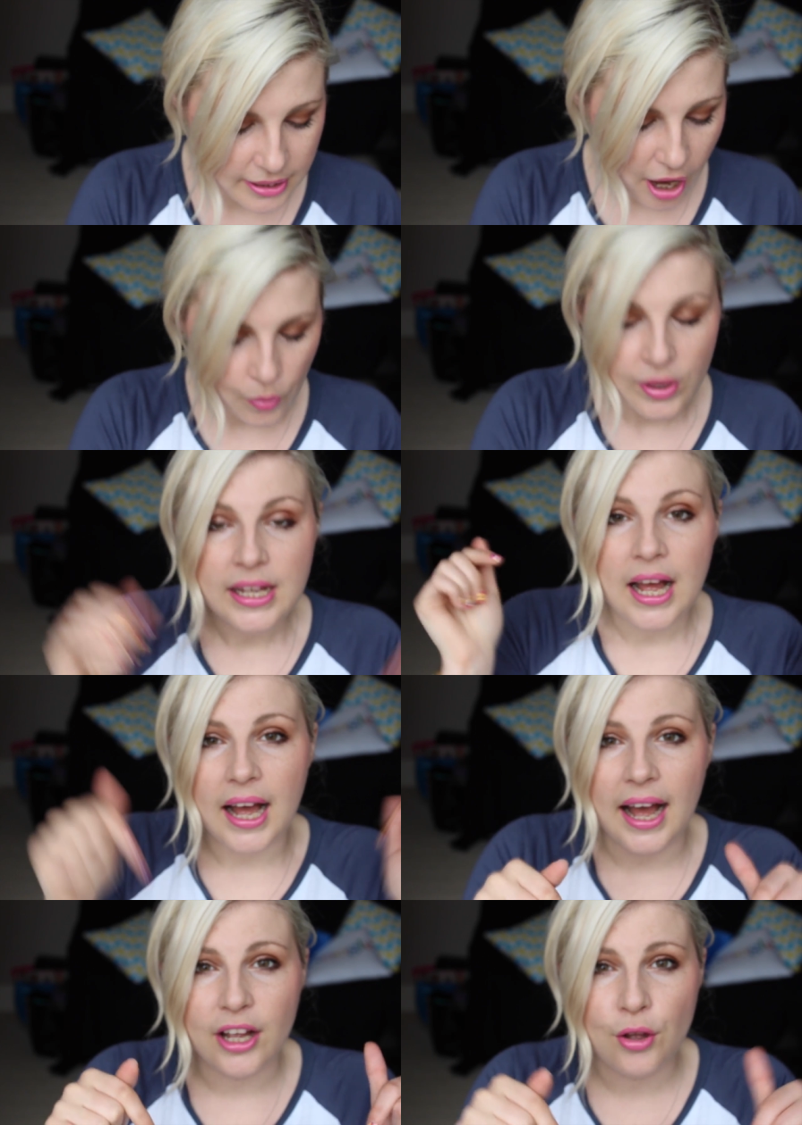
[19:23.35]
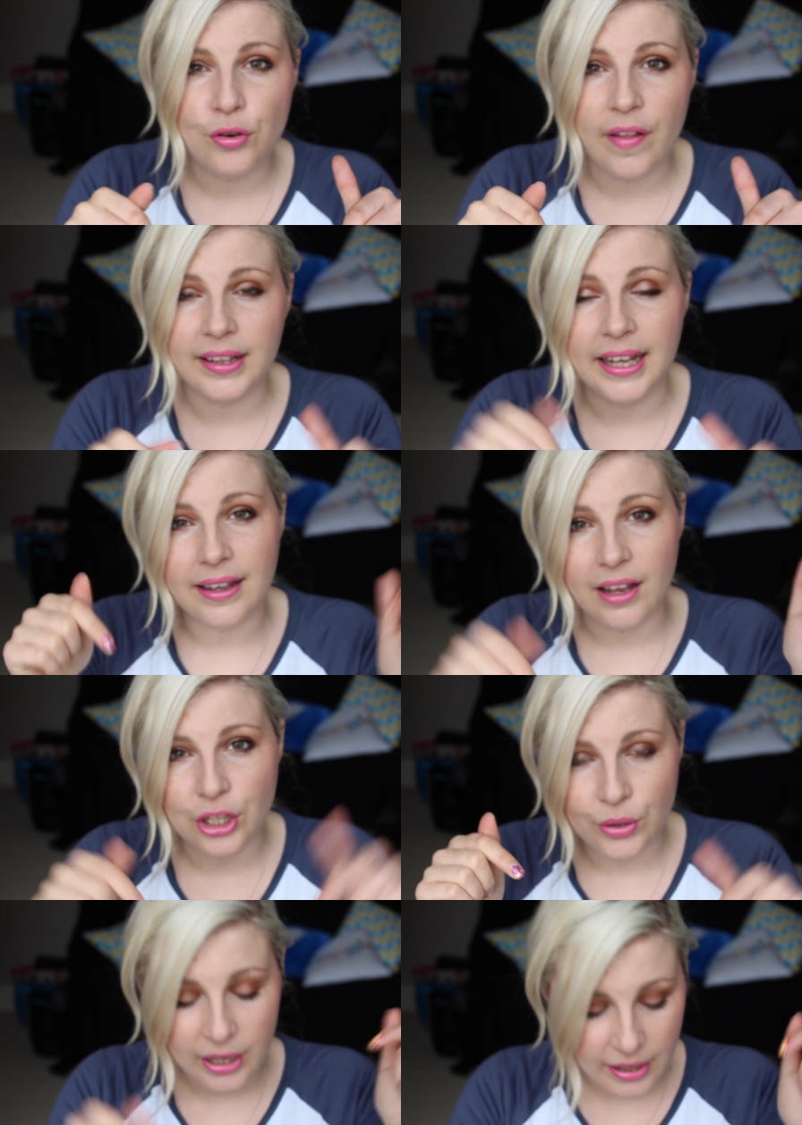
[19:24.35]
So uh, go through that link
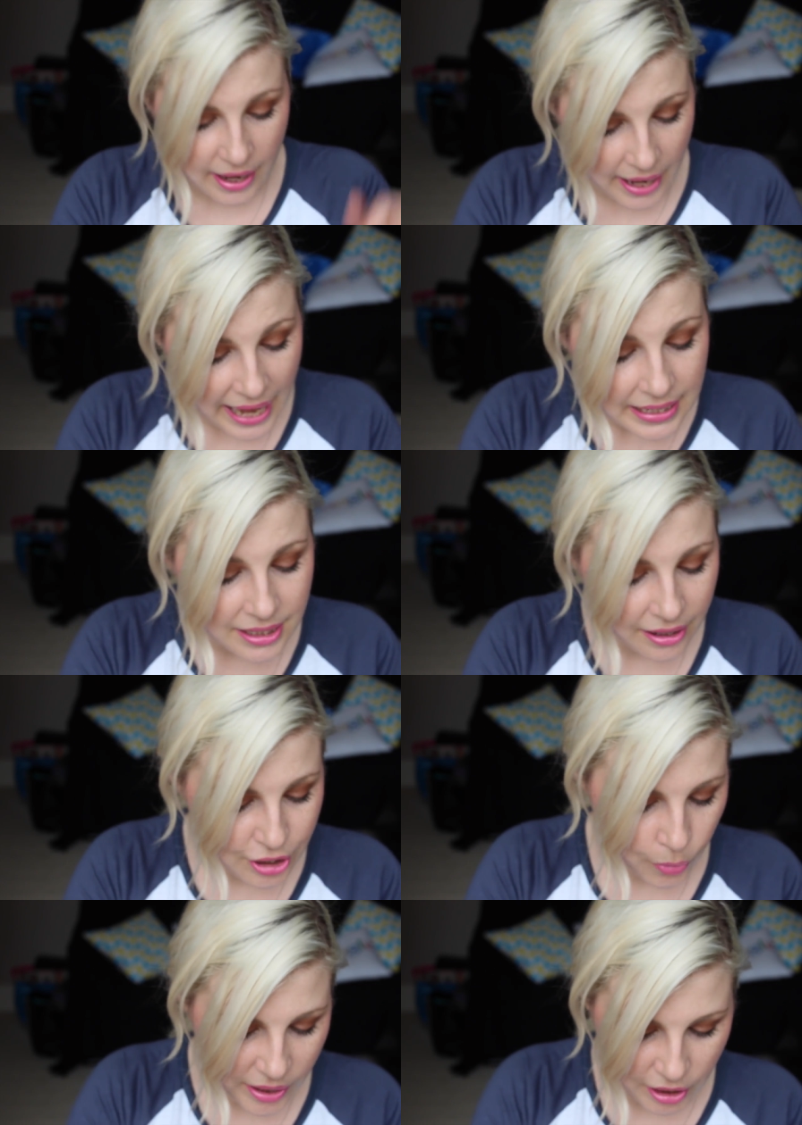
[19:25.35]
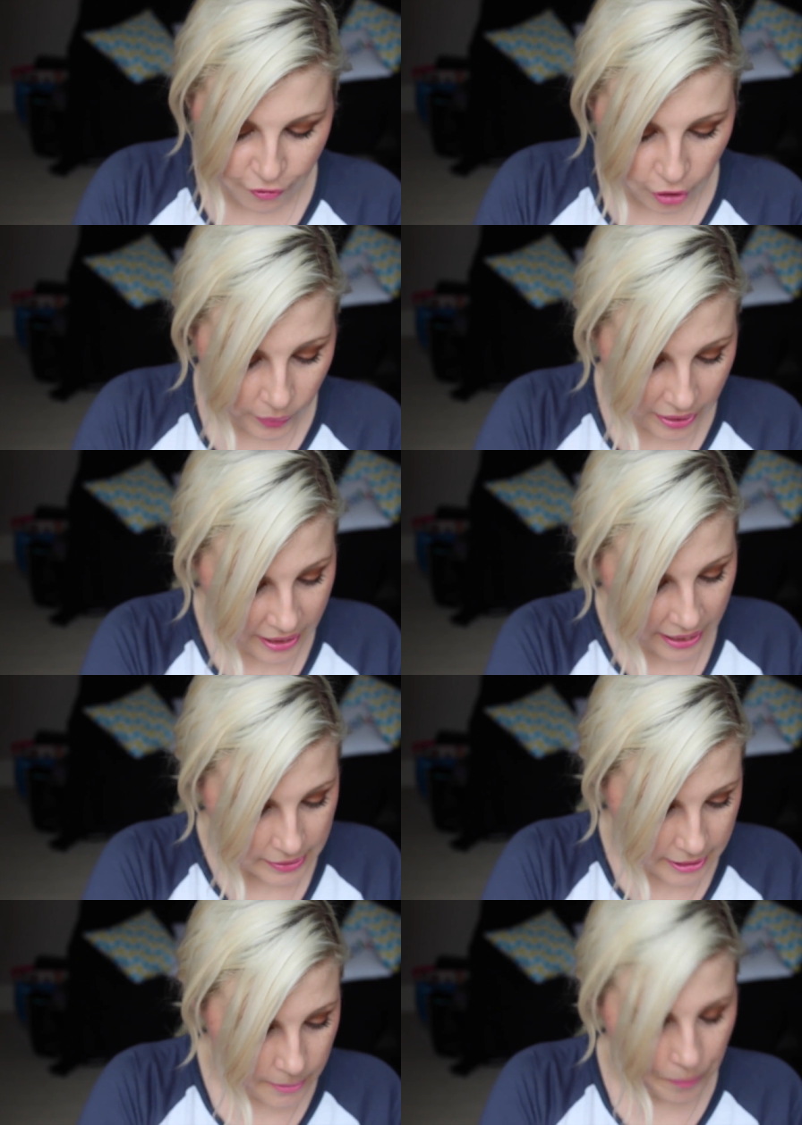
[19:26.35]
and you can enter to win the following
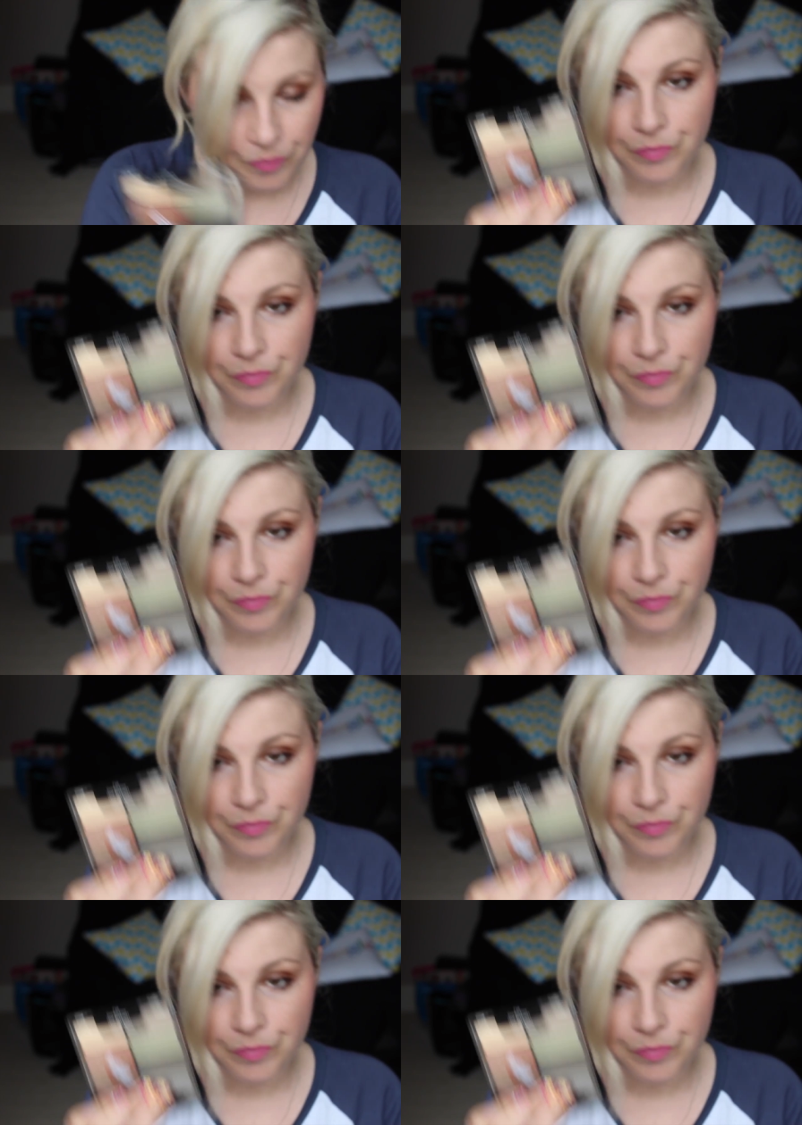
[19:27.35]
things.